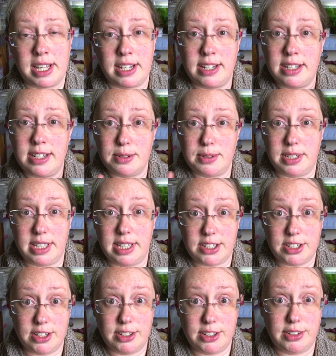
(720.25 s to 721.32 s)
and I do all their
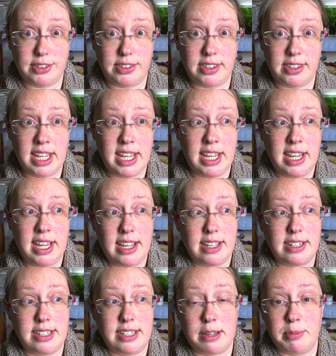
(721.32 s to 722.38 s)
shows
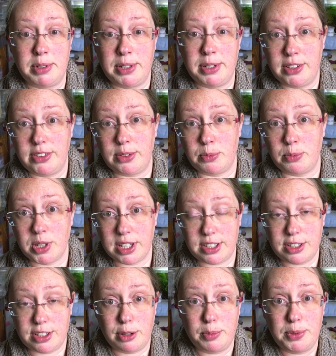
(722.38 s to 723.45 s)
and demos and
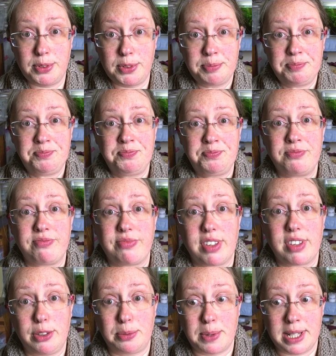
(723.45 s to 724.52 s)
workshops,
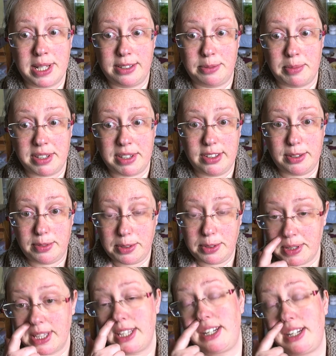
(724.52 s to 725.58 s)
as well as my
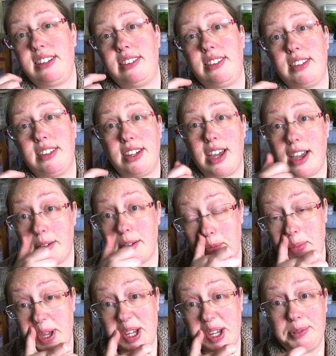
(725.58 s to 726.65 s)
silversmithing. So I'm
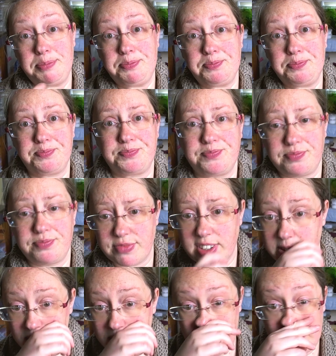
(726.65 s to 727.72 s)

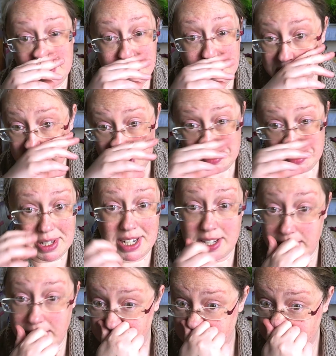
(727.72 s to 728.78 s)
sorry, I've got something on my
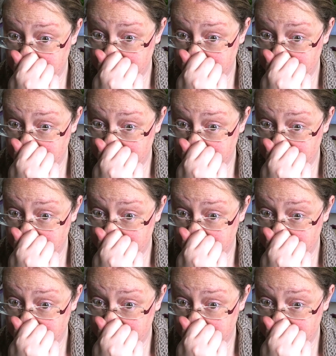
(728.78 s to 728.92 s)
nose.